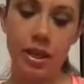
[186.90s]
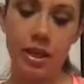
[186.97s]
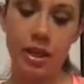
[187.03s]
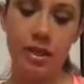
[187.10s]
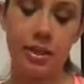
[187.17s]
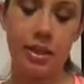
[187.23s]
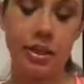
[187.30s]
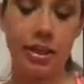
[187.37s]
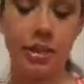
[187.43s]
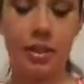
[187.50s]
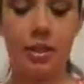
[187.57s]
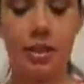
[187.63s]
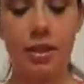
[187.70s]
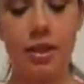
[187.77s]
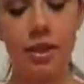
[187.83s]
and
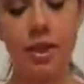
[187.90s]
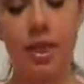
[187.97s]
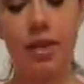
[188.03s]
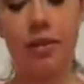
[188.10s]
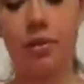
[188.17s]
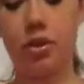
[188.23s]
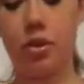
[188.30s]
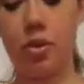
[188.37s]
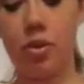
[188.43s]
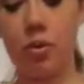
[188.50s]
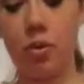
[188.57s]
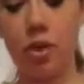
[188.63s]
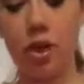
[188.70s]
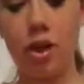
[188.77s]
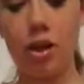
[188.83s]
then after a
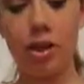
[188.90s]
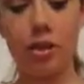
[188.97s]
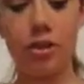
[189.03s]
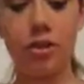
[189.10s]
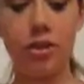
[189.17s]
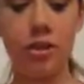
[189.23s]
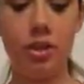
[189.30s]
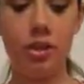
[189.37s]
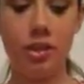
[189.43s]
while